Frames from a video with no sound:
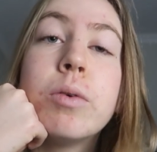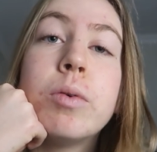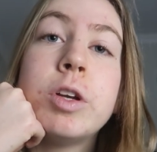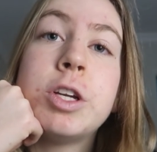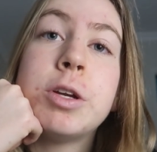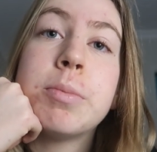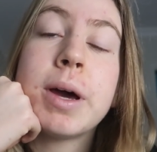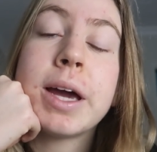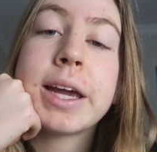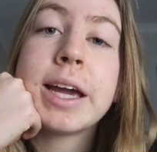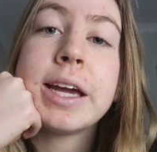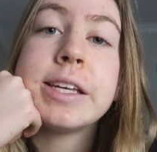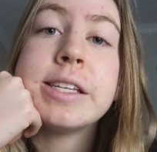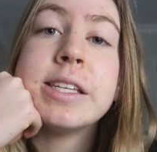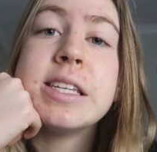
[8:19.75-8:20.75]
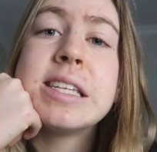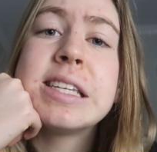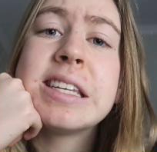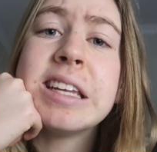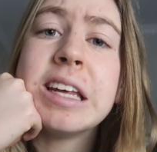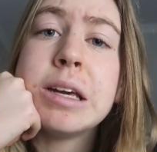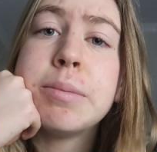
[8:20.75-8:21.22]
which in my case is
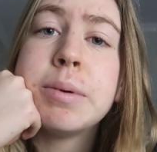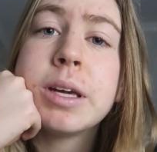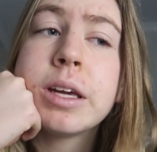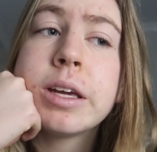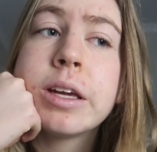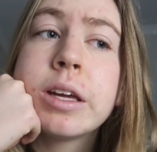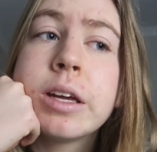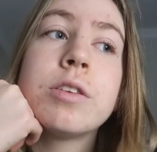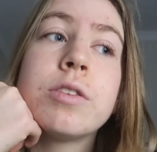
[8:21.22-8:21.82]
sleeping.